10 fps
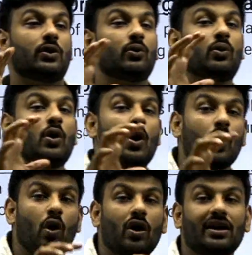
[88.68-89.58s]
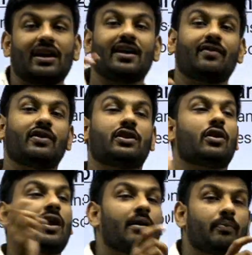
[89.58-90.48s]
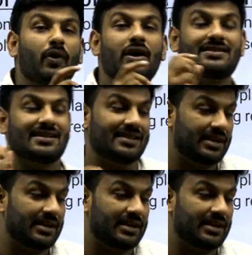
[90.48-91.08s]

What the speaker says: to coordinate with your employees, as in